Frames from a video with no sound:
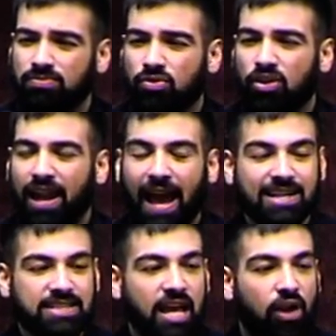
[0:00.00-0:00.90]

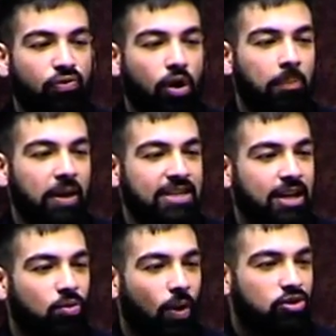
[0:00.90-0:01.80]
relaxed there for a bit and
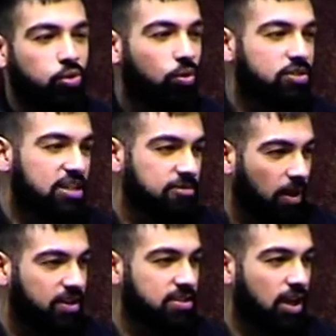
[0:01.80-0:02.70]
he went towards his
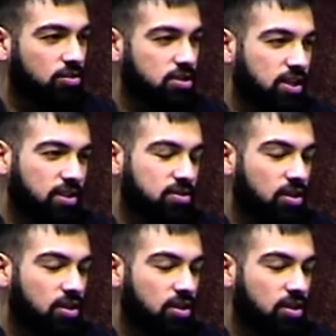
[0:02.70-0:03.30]
mother's house. He says,